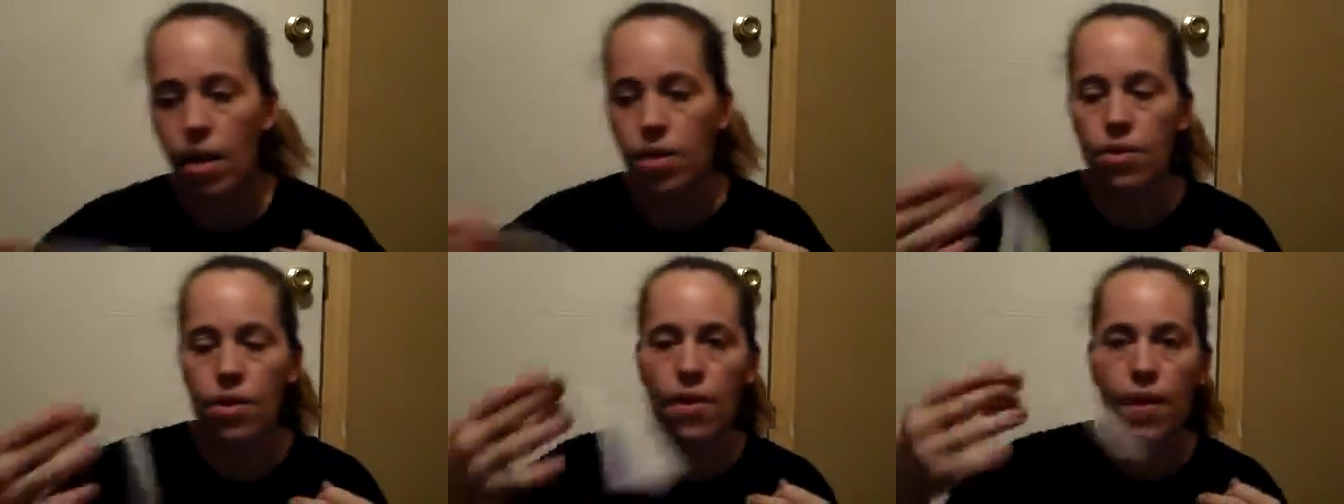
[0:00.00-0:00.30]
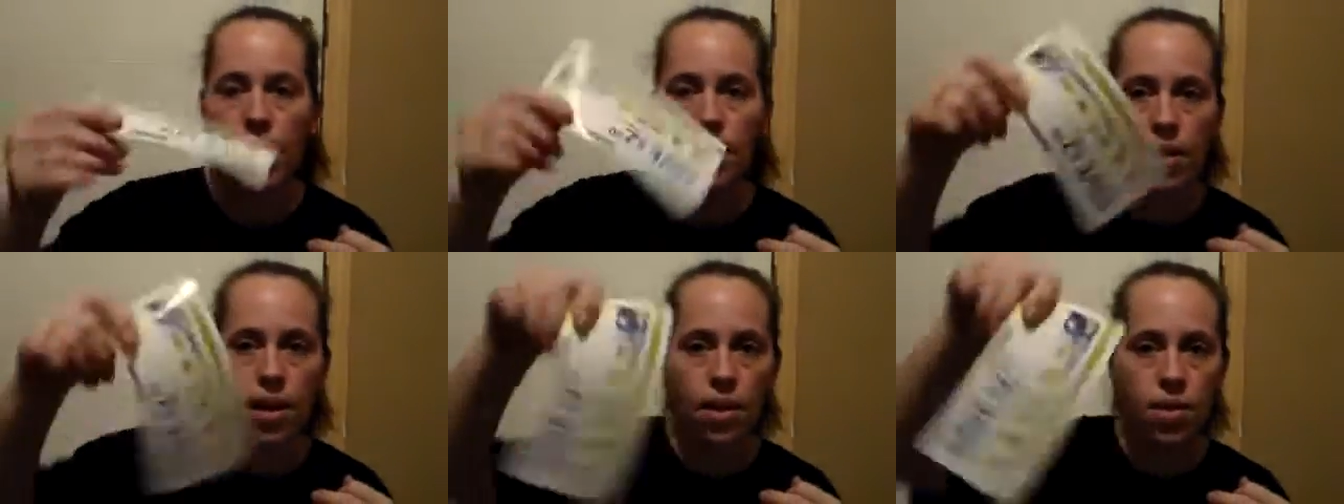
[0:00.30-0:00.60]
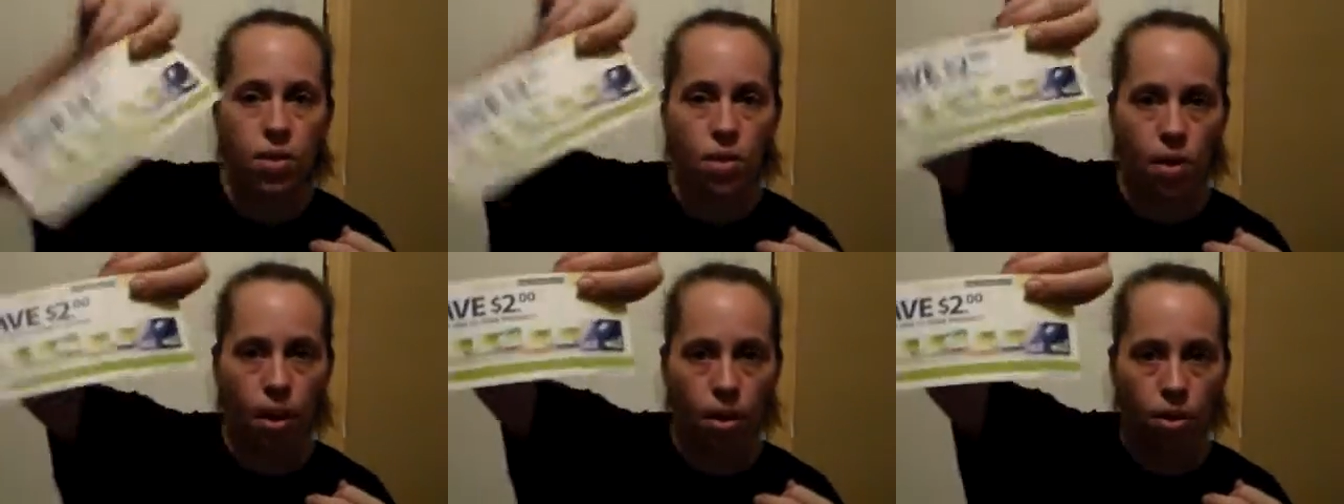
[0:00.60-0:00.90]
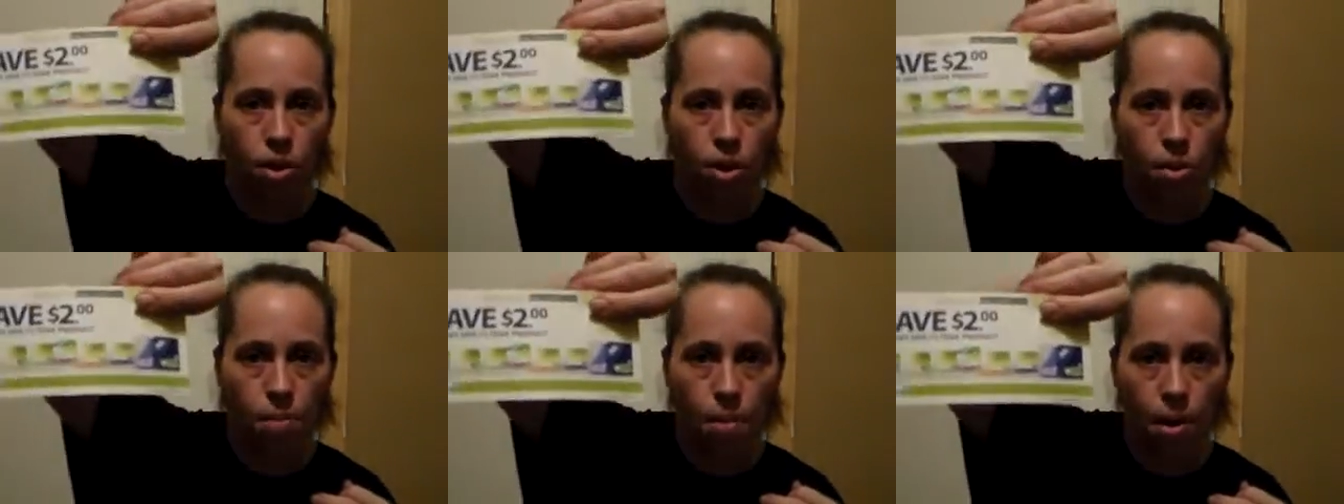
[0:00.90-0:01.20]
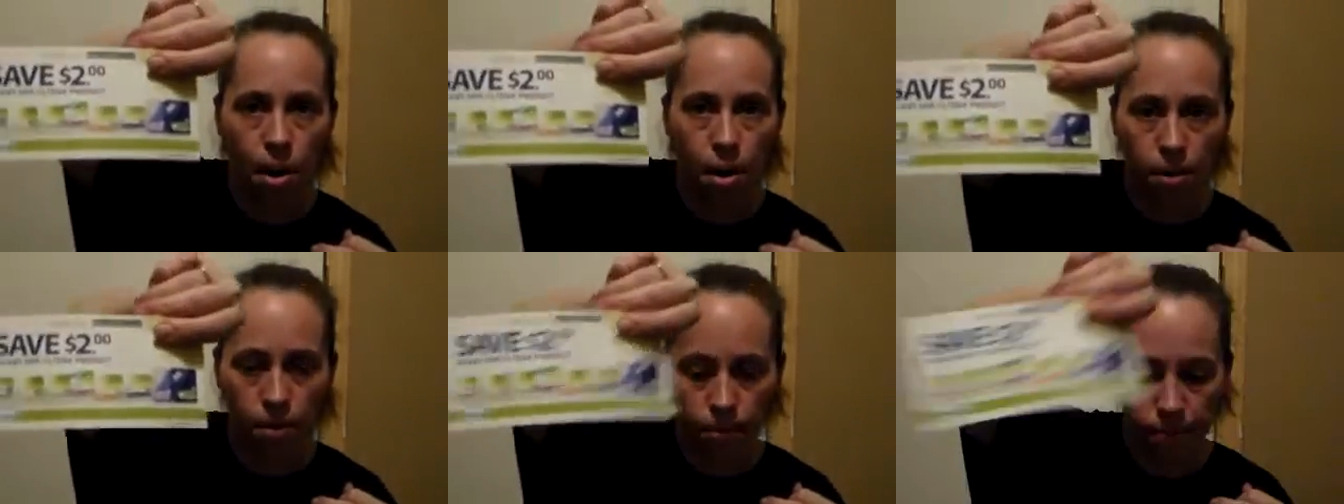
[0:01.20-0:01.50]
It also has a $2
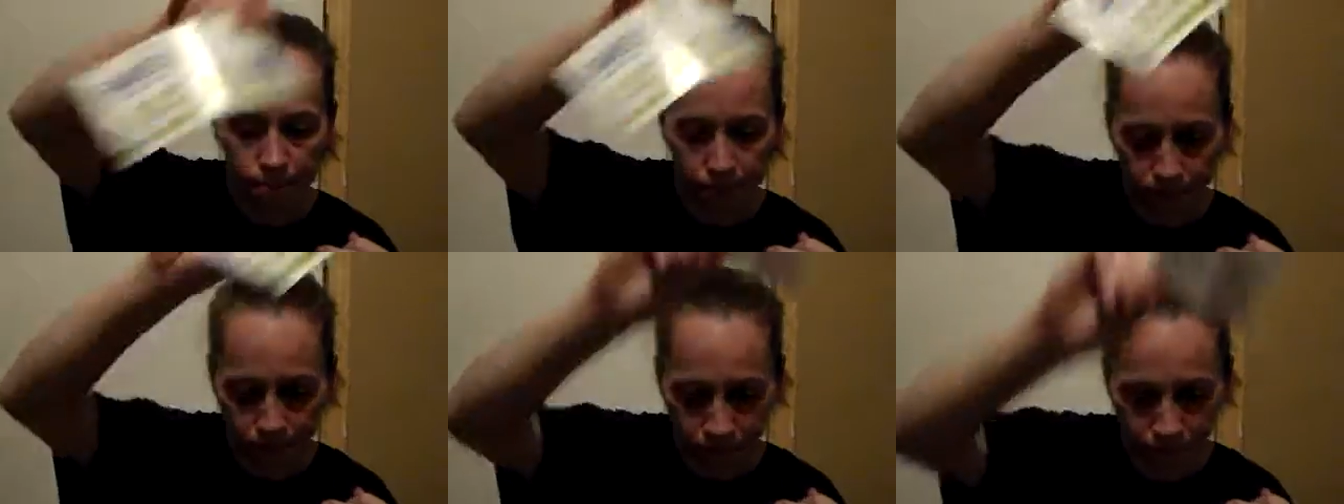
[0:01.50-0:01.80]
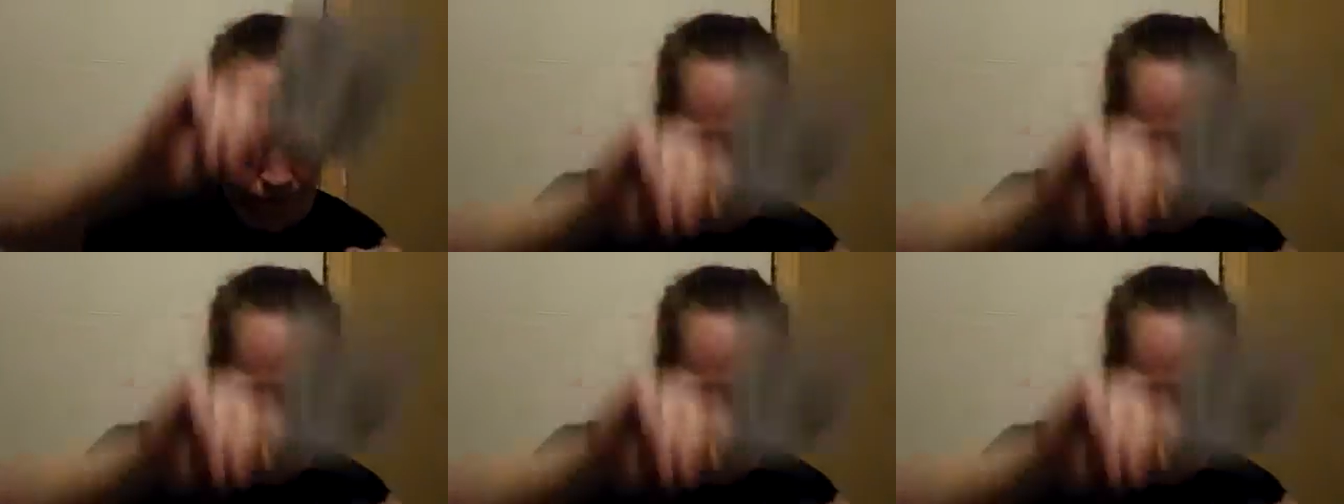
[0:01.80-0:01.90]
coupon